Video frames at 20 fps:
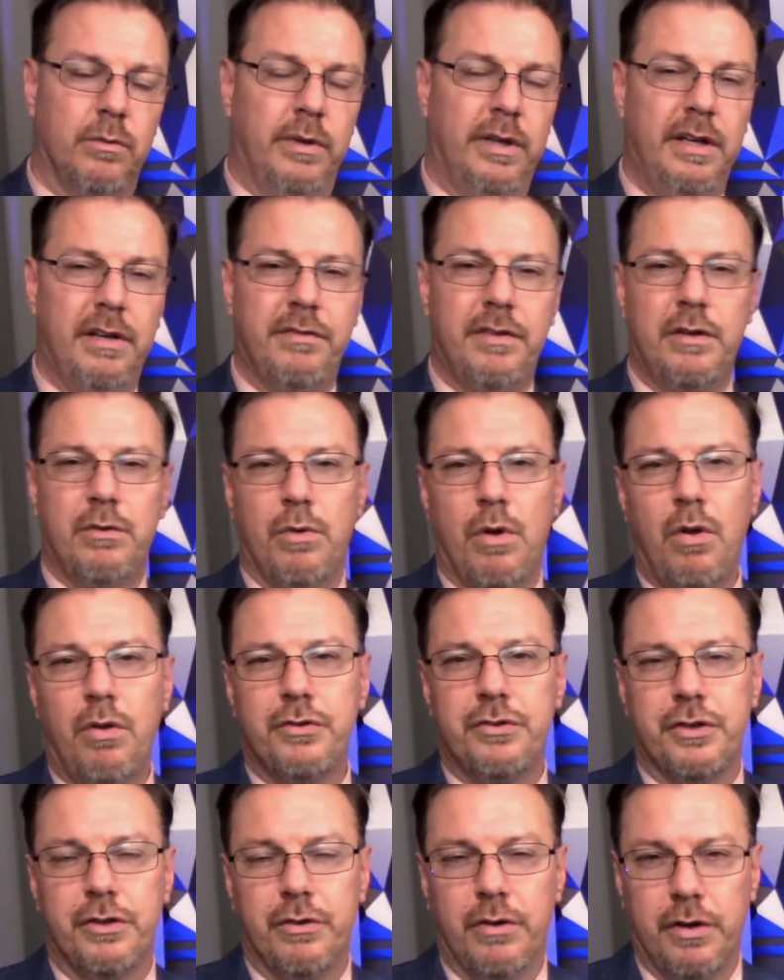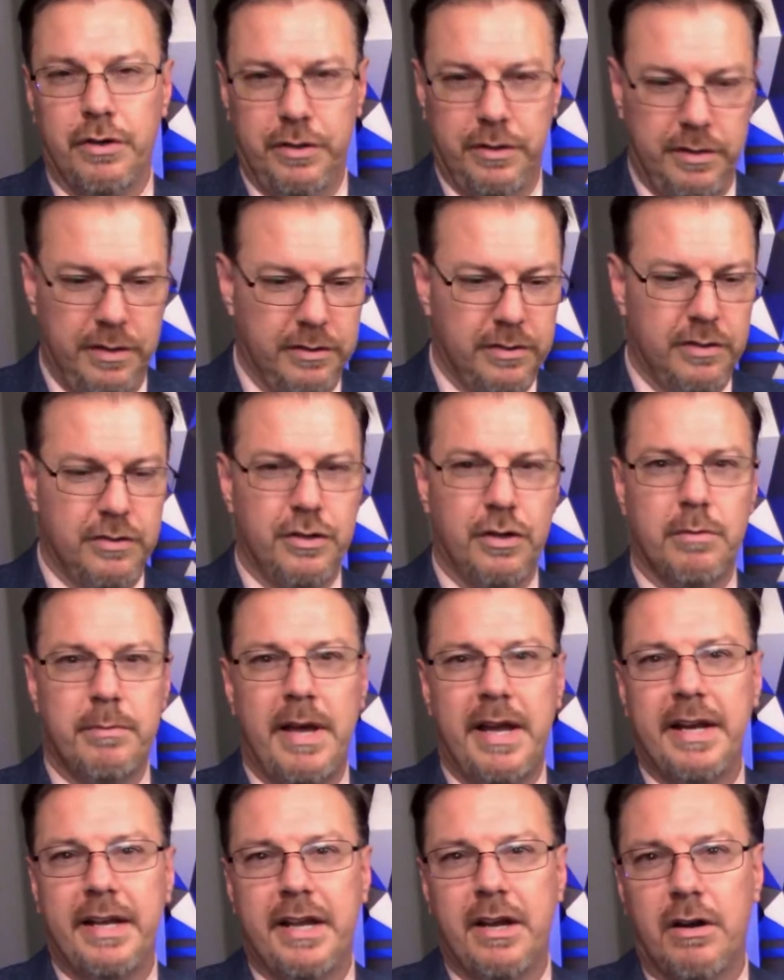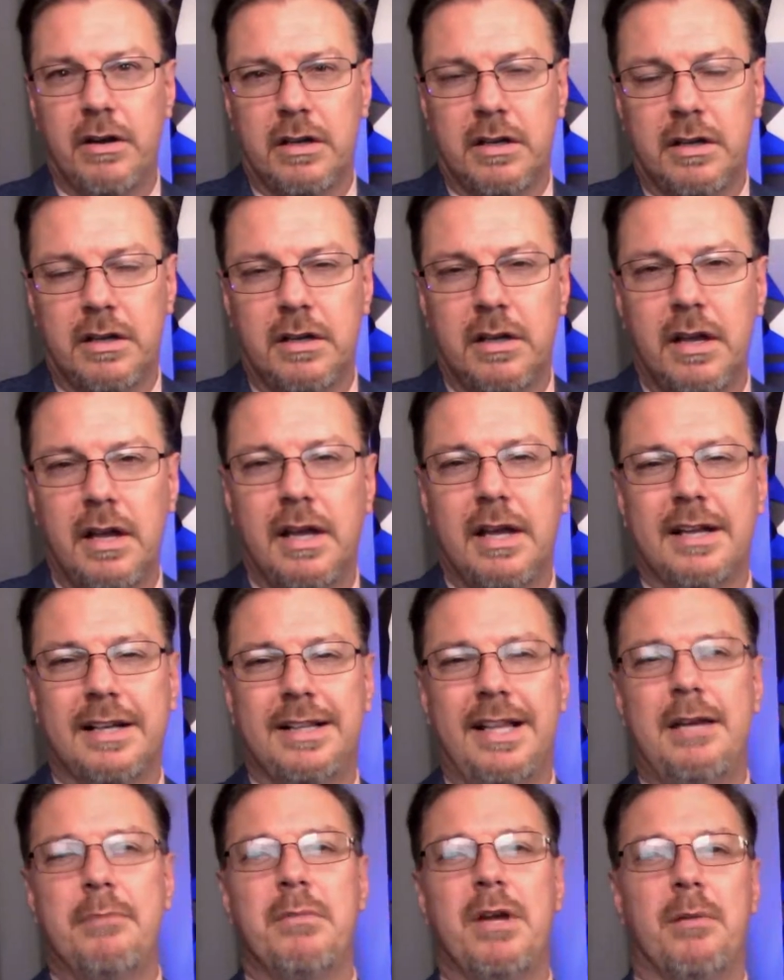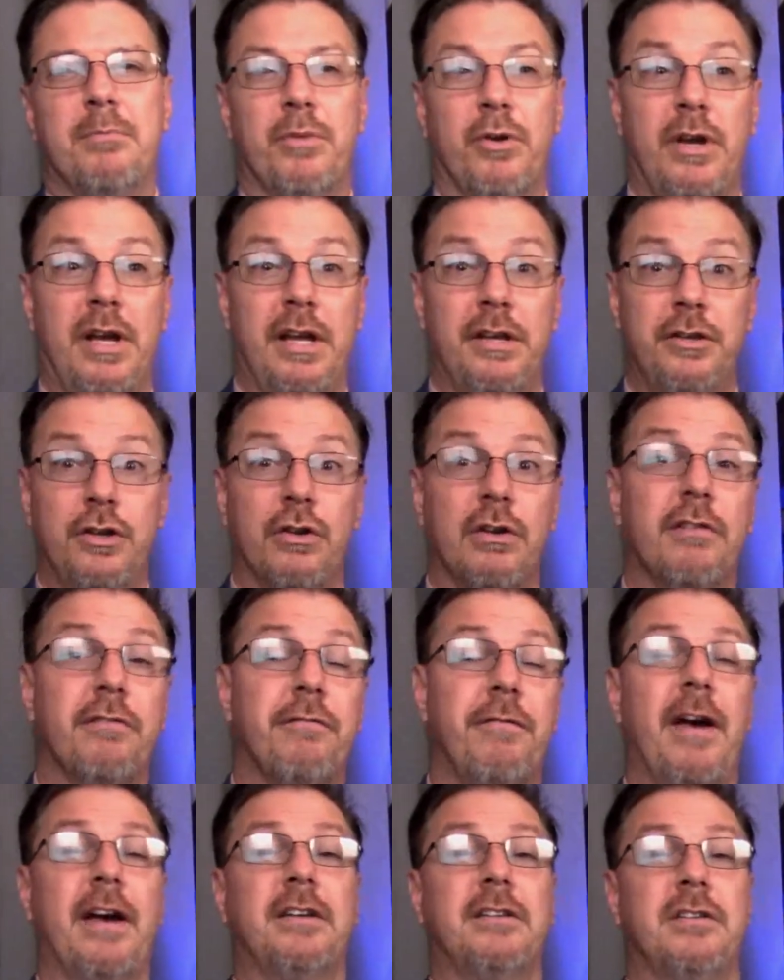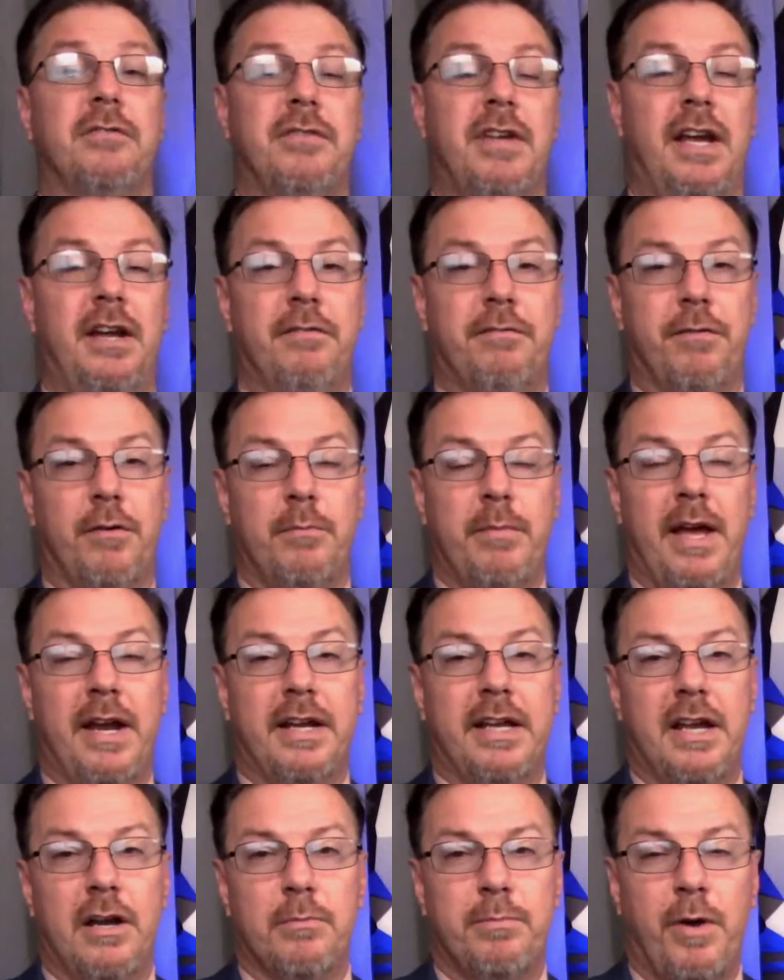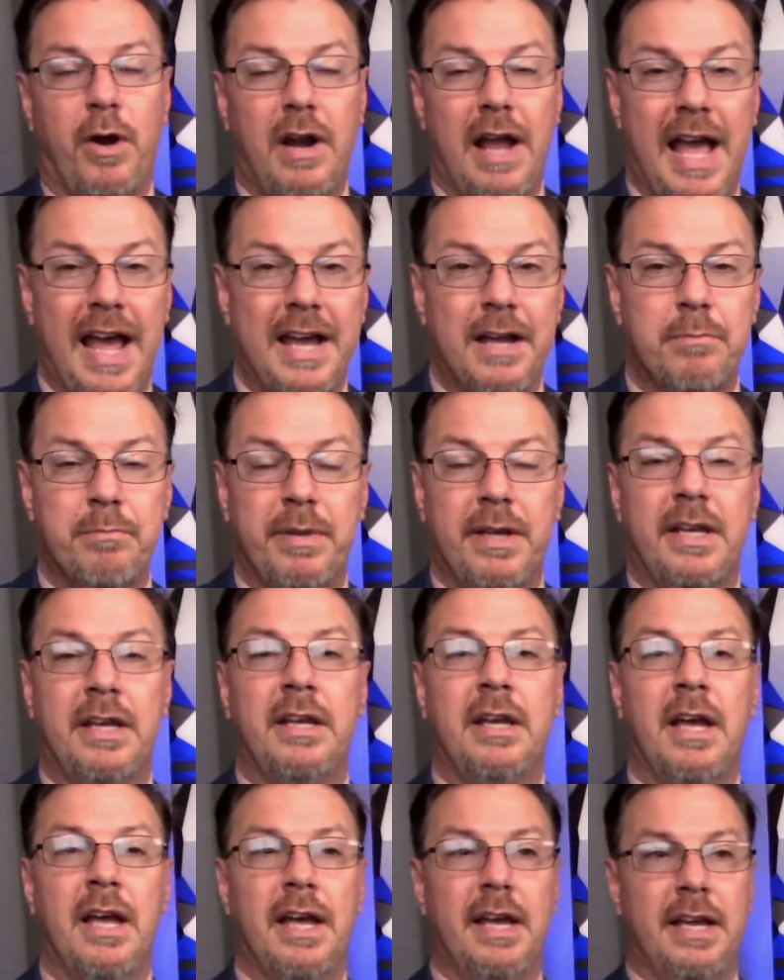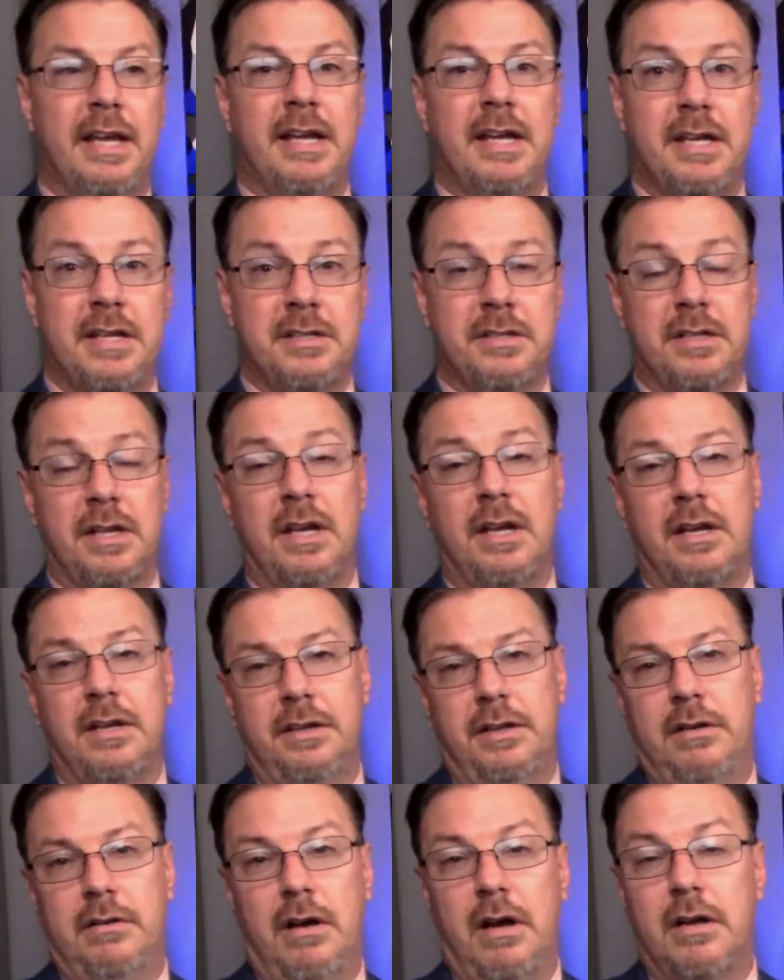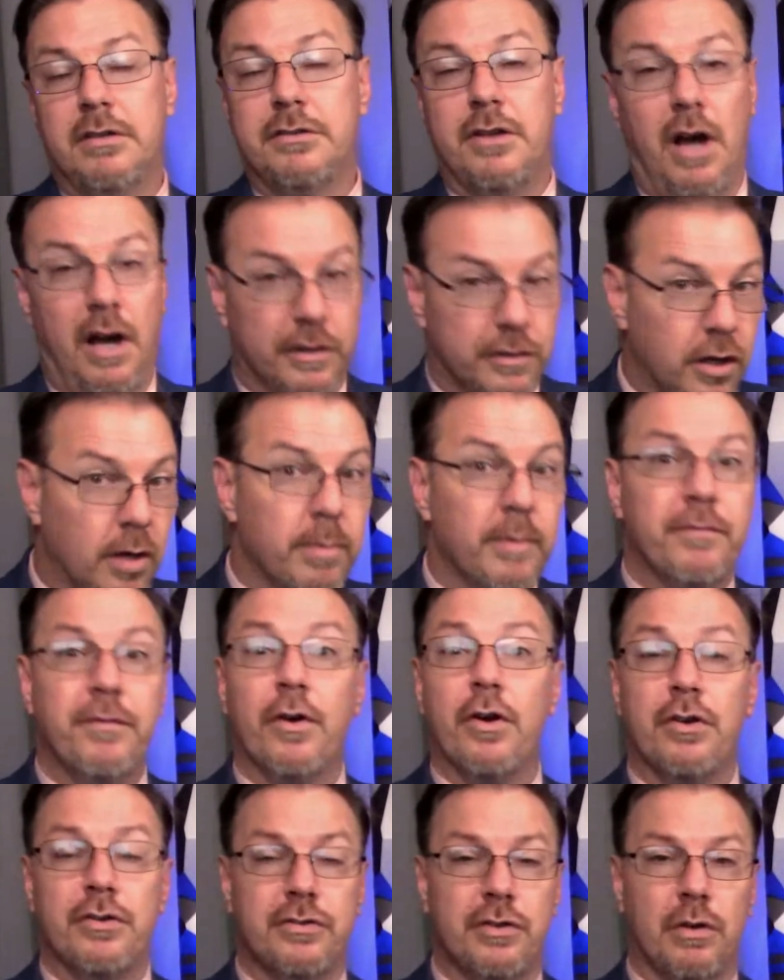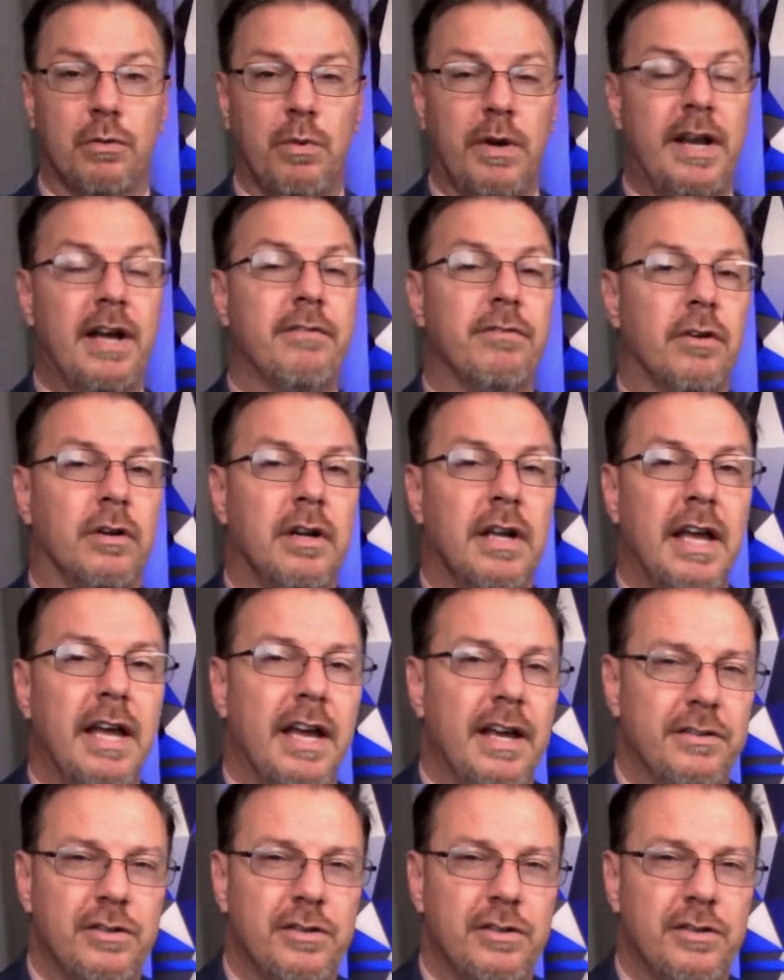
We have enrolled you, or this is your Medicare claim number, and your effective date for Medicare Part A and B is you know, October 1st or whatever.